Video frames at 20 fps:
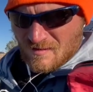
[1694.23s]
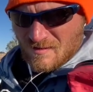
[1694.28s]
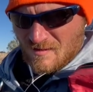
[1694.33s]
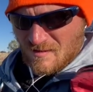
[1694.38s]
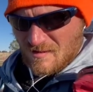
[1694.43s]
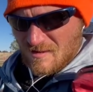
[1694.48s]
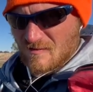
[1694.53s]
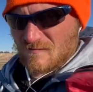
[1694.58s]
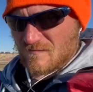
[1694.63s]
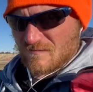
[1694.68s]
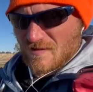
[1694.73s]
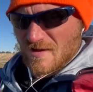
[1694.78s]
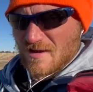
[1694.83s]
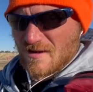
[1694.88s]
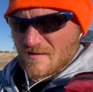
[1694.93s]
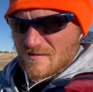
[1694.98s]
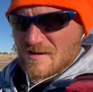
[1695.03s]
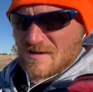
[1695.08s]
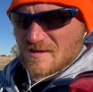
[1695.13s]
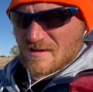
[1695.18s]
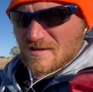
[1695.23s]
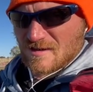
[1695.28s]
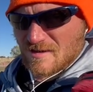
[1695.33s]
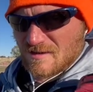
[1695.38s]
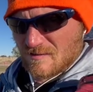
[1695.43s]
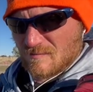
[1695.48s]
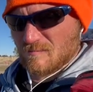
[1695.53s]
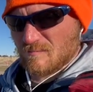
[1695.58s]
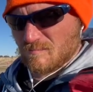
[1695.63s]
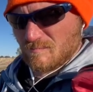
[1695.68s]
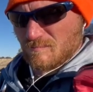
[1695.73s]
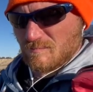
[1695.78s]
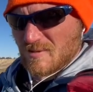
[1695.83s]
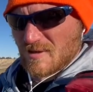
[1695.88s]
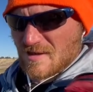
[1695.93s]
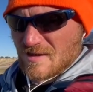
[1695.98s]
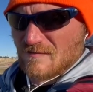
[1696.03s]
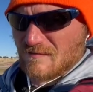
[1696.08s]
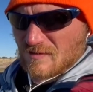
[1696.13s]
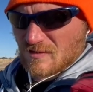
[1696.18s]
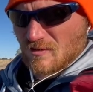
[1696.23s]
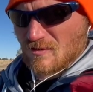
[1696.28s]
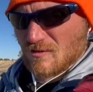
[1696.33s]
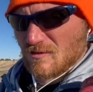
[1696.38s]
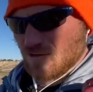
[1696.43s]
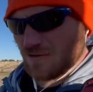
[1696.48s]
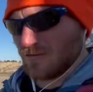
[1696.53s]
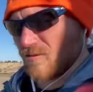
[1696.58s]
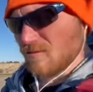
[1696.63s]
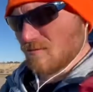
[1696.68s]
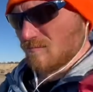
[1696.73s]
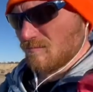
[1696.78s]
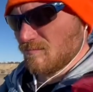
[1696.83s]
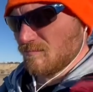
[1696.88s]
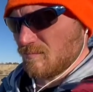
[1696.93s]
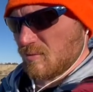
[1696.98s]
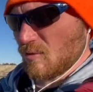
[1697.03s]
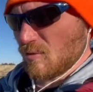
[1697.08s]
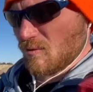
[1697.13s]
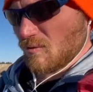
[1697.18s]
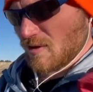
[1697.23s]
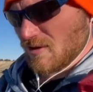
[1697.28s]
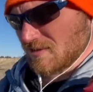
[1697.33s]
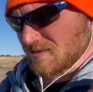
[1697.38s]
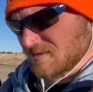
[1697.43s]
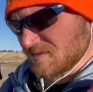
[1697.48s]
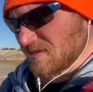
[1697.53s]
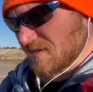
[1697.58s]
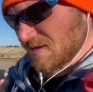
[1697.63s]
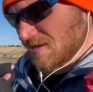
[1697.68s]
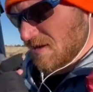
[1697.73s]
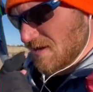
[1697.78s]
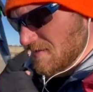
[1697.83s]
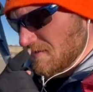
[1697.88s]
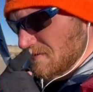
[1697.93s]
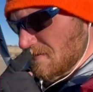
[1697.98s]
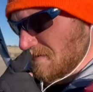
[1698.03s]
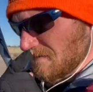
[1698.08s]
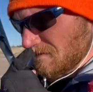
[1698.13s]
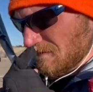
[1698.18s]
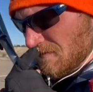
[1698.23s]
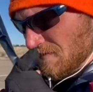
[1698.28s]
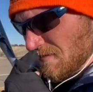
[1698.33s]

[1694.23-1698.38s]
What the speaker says: a very pivotal point and kind of,